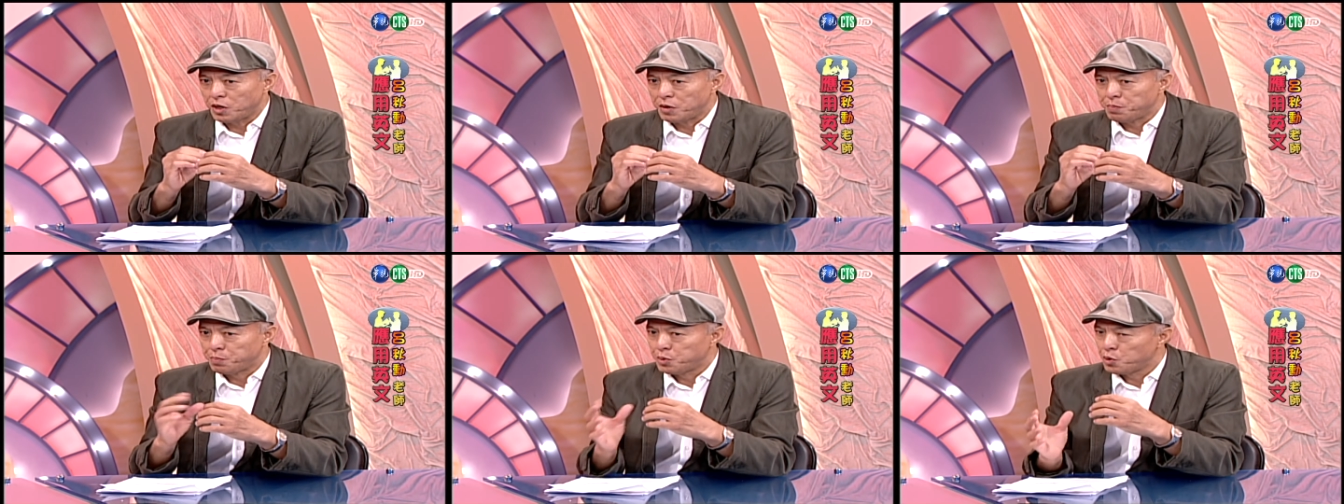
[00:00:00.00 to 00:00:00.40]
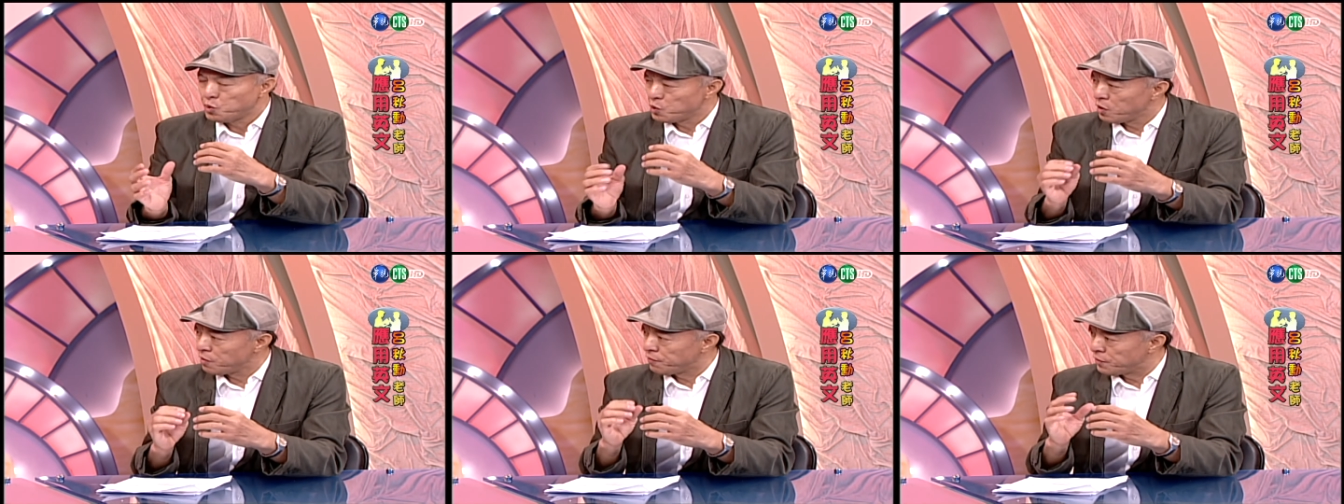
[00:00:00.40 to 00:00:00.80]
improve
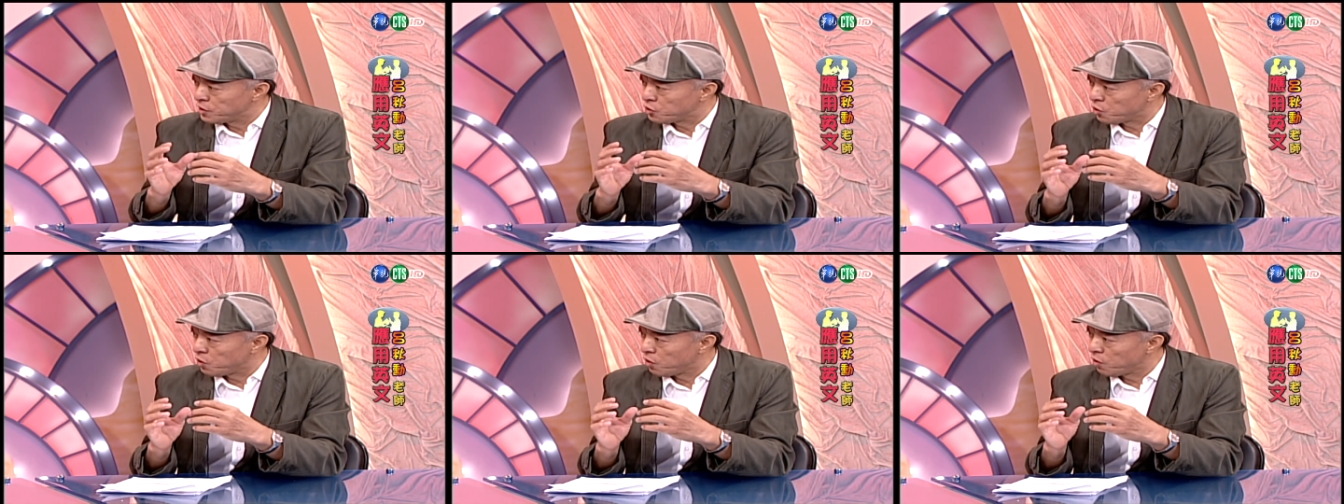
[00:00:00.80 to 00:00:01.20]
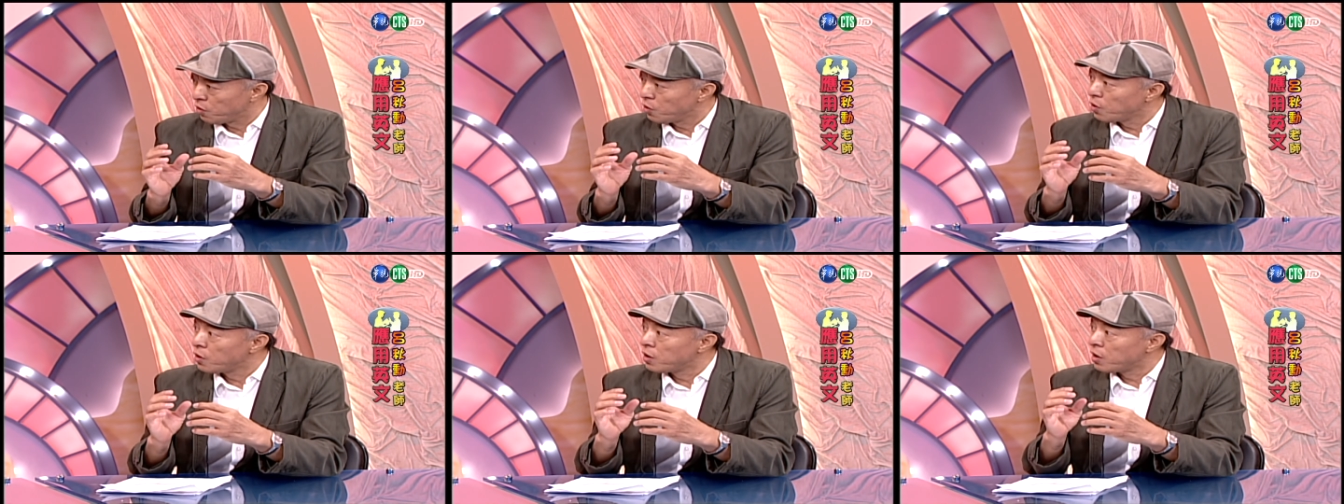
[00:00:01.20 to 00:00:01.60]
your
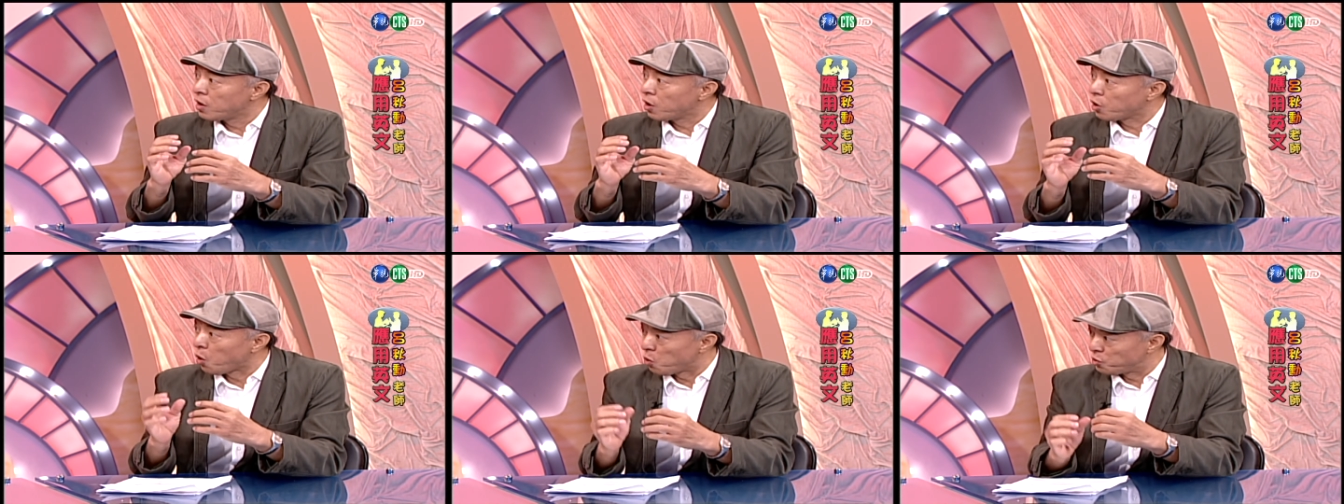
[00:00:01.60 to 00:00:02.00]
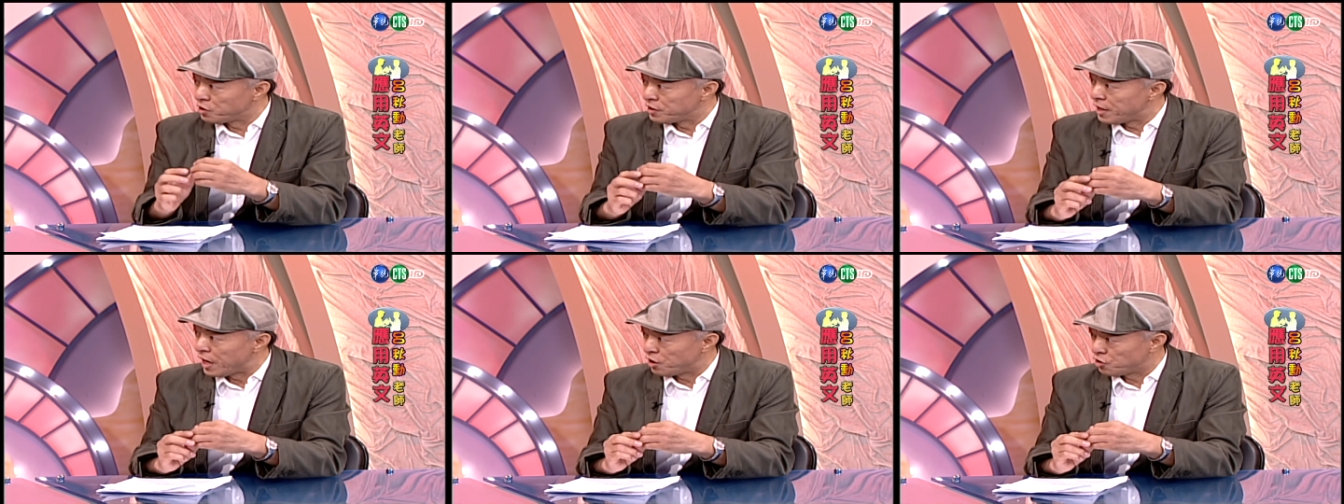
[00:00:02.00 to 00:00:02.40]
physical
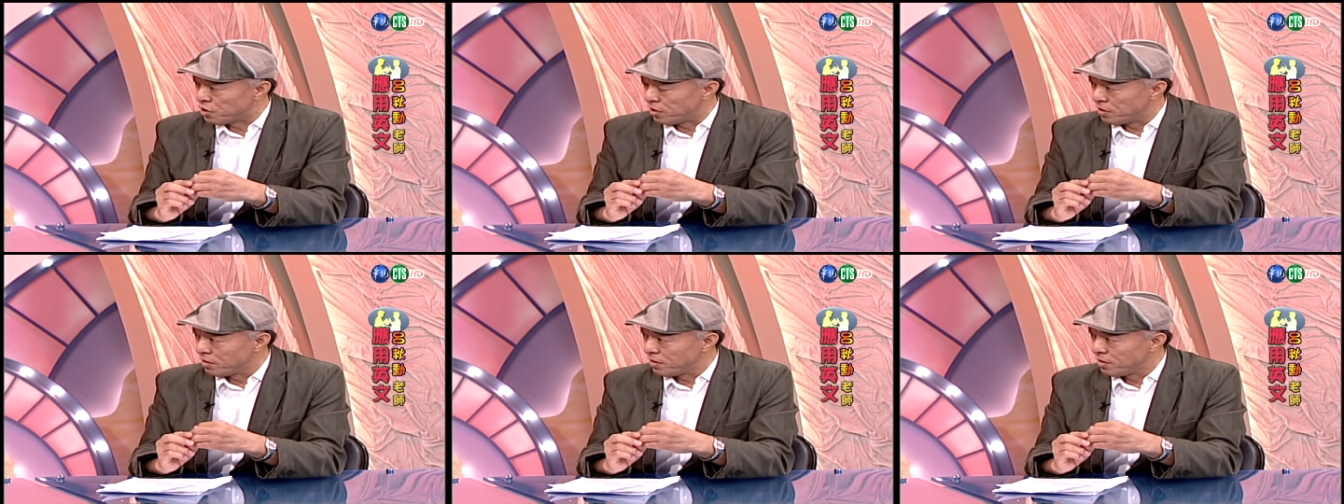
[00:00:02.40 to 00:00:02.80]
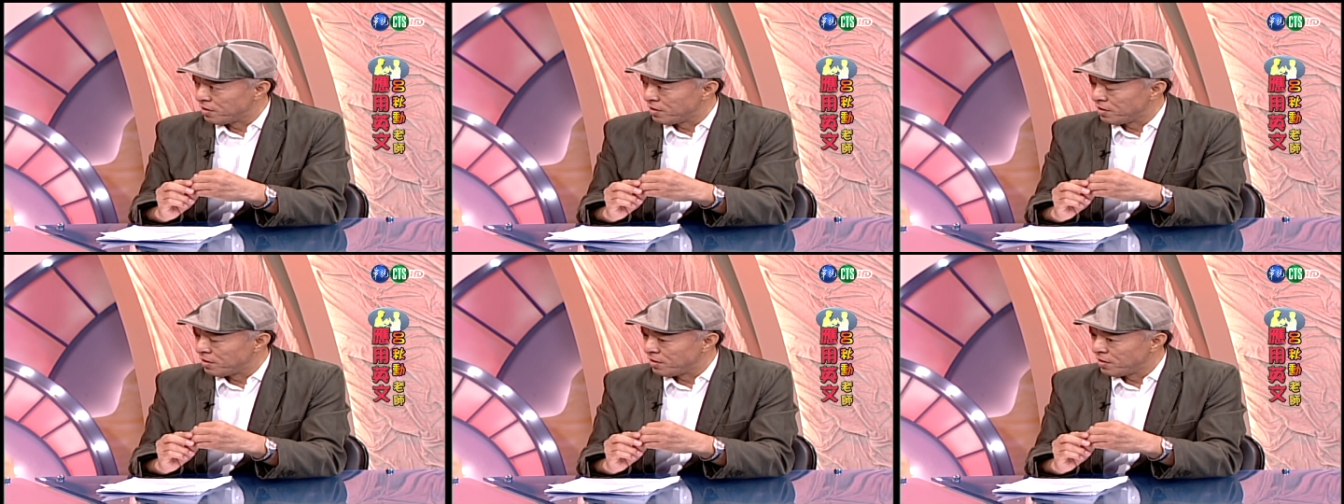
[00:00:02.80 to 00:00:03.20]
coordination.
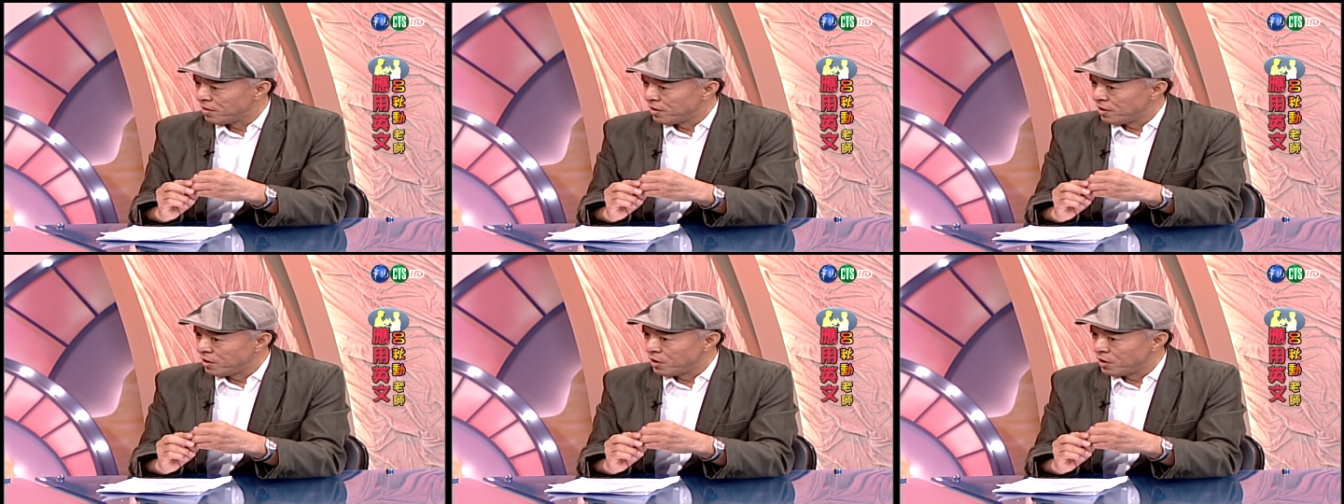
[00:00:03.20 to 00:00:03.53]
Yes.